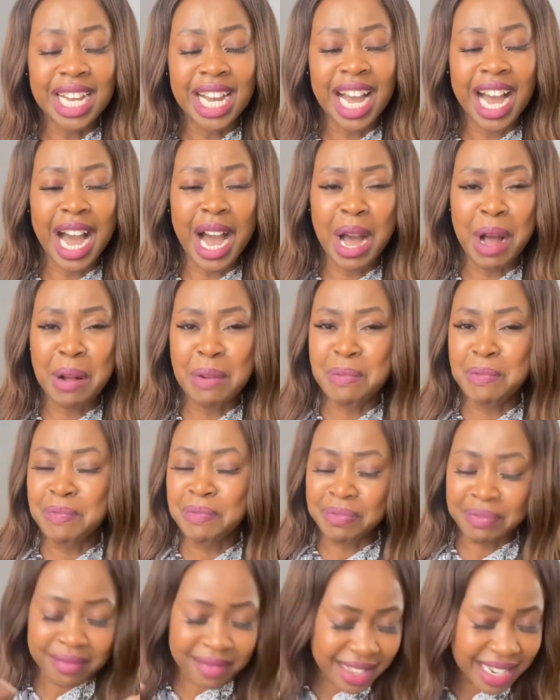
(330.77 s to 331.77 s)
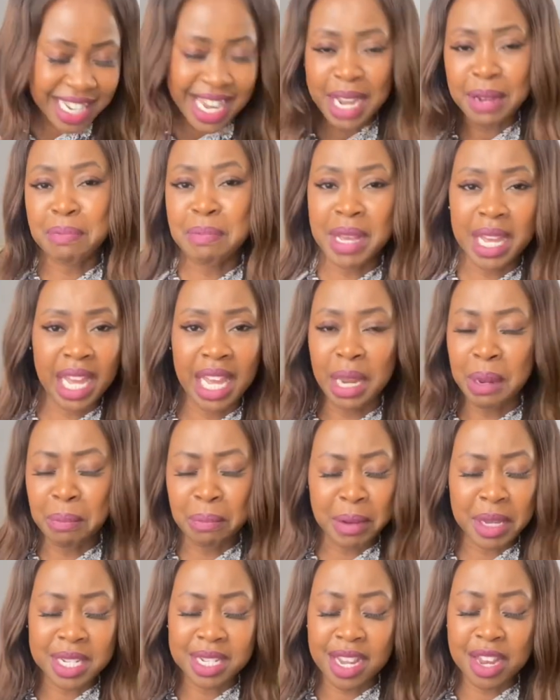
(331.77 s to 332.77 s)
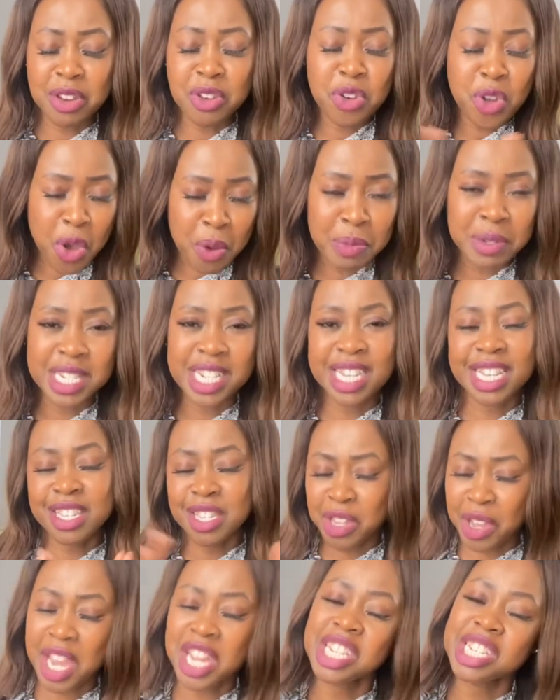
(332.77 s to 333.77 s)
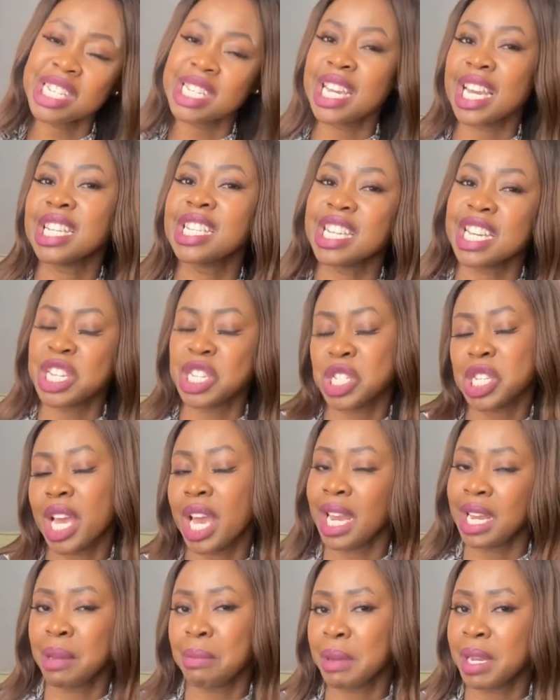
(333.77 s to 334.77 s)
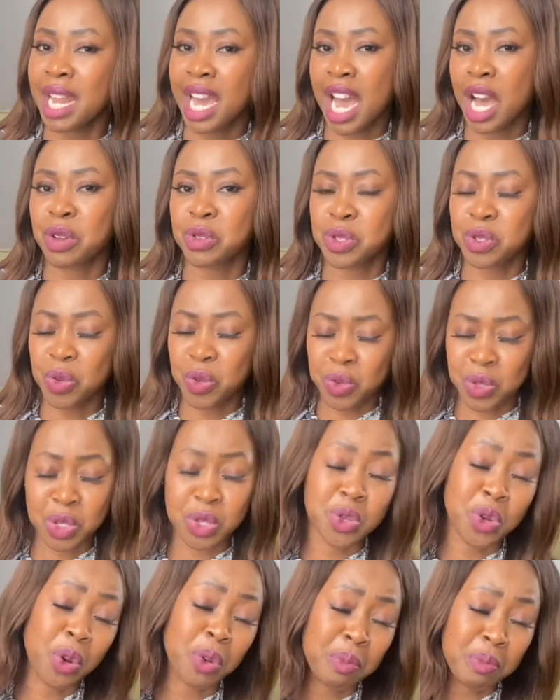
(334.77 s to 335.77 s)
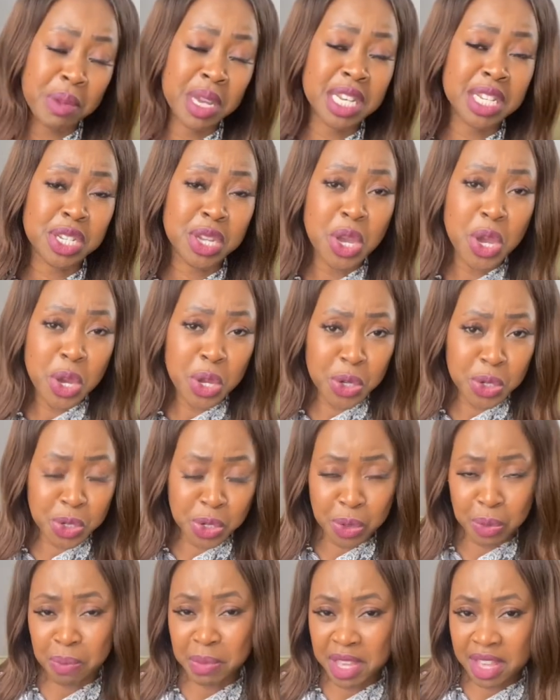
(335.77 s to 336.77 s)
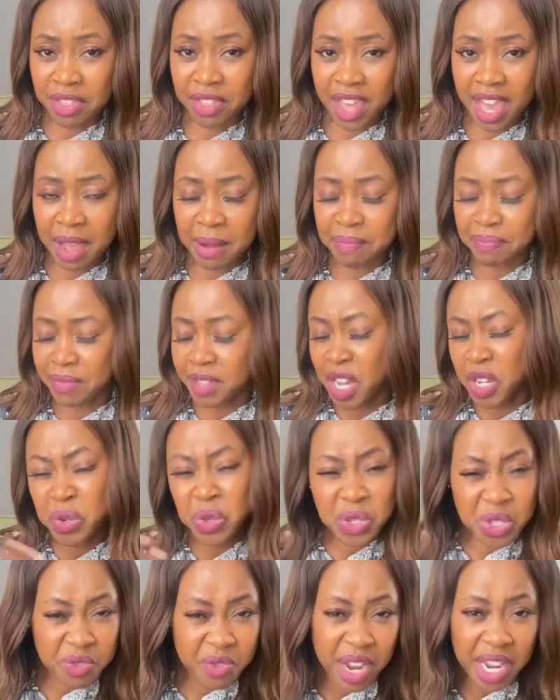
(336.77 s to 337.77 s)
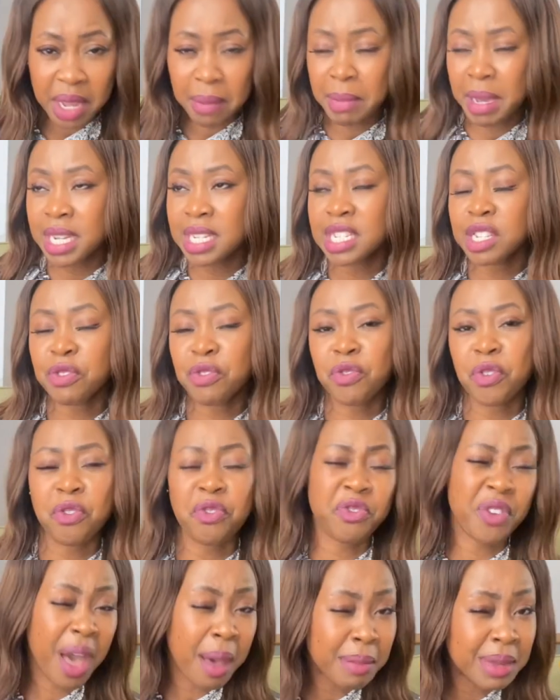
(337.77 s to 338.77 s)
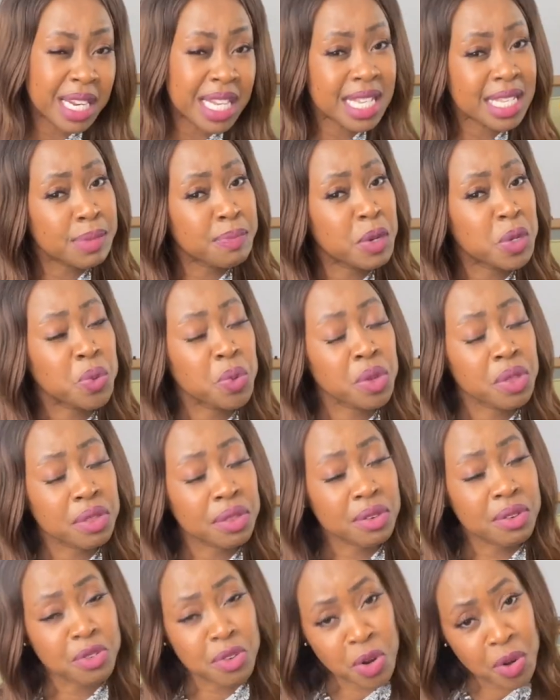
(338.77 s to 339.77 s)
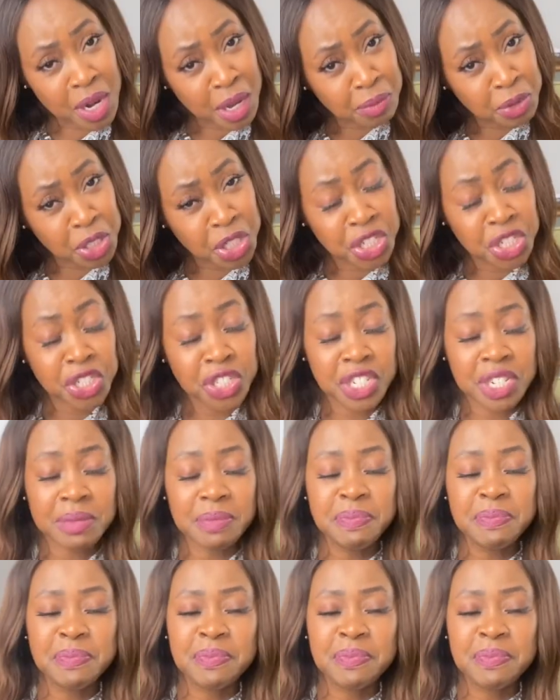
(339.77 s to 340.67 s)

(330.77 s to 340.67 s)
let me in. But nobody is going to get into Ellerman House who's not meant to be there. I'd also recommend it for families but with grown-up children.